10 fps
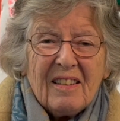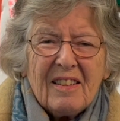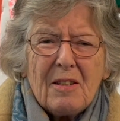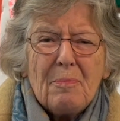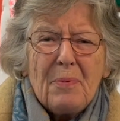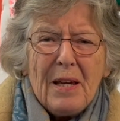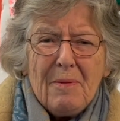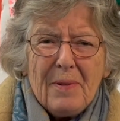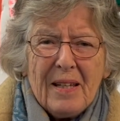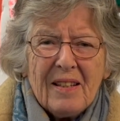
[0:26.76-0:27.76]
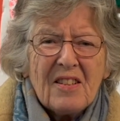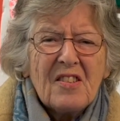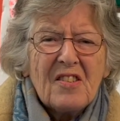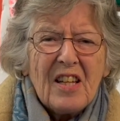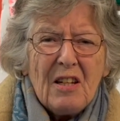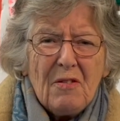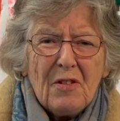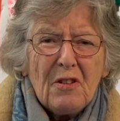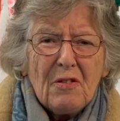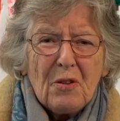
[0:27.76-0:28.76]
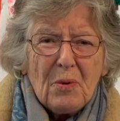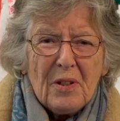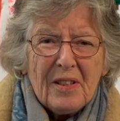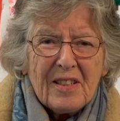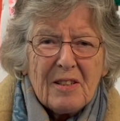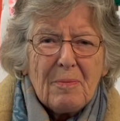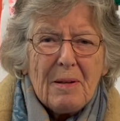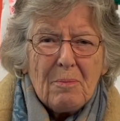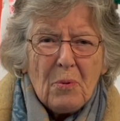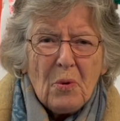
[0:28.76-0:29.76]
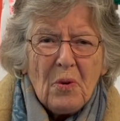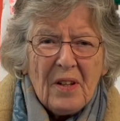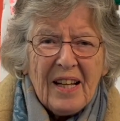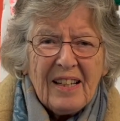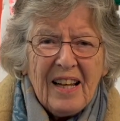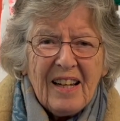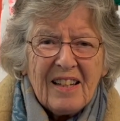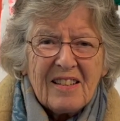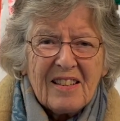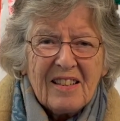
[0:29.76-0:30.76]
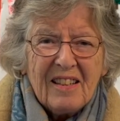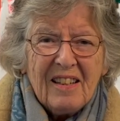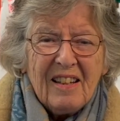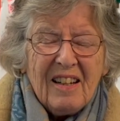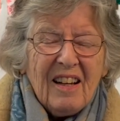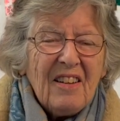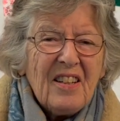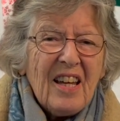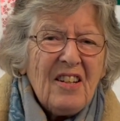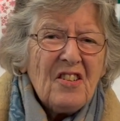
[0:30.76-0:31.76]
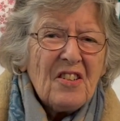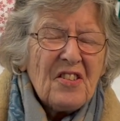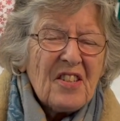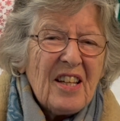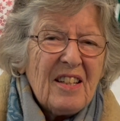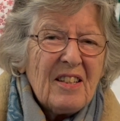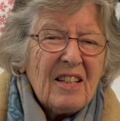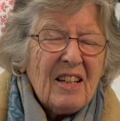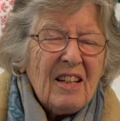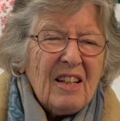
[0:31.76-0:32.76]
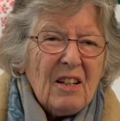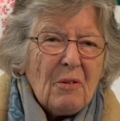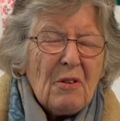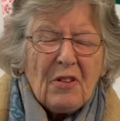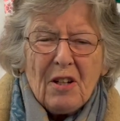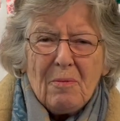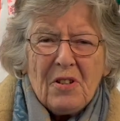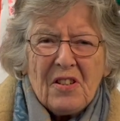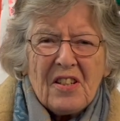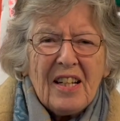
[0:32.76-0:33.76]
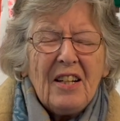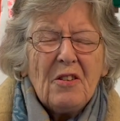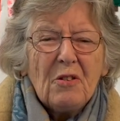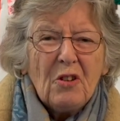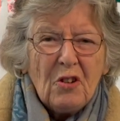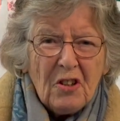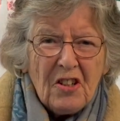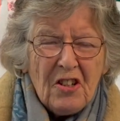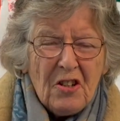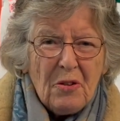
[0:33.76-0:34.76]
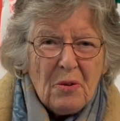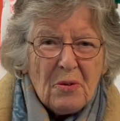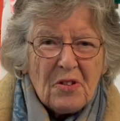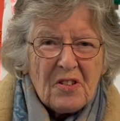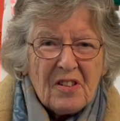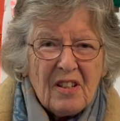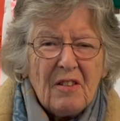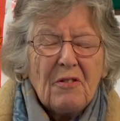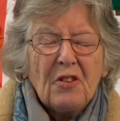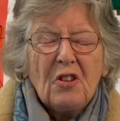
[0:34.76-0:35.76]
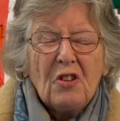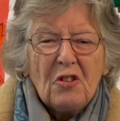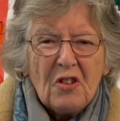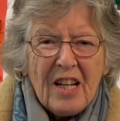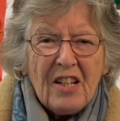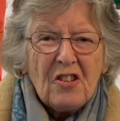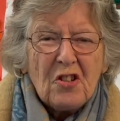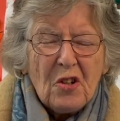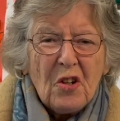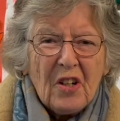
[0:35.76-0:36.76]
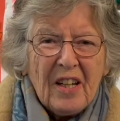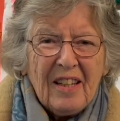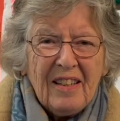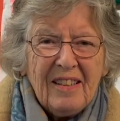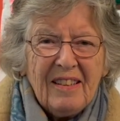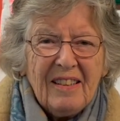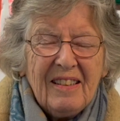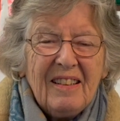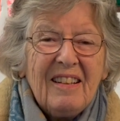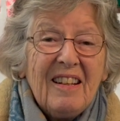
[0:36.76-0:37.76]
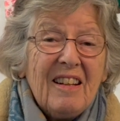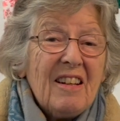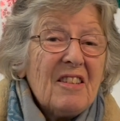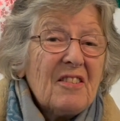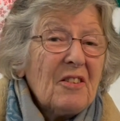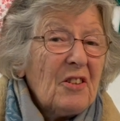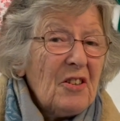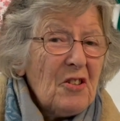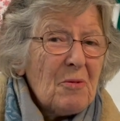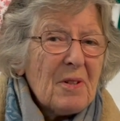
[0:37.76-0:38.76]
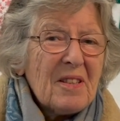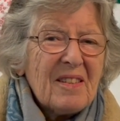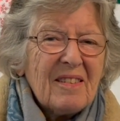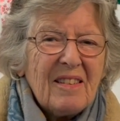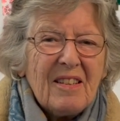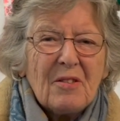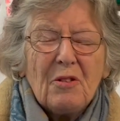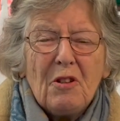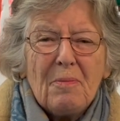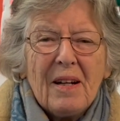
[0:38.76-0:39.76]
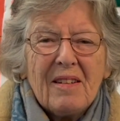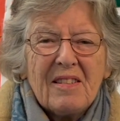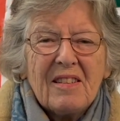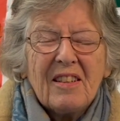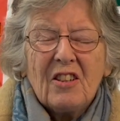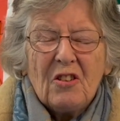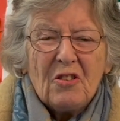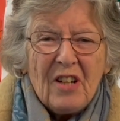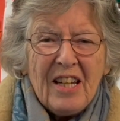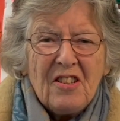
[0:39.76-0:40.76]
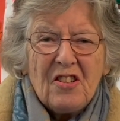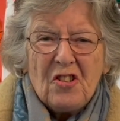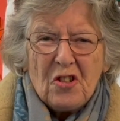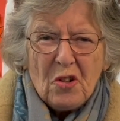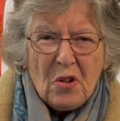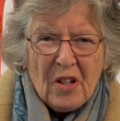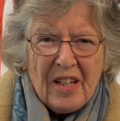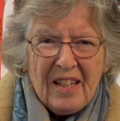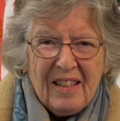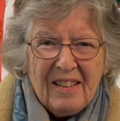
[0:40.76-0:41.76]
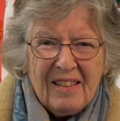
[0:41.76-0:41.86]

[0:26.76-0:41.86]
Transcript: that a baby, the Savior of the world, had been born that night. And the angels said, "We've come to tell you good news of great joy." So Christmas is all about great joy.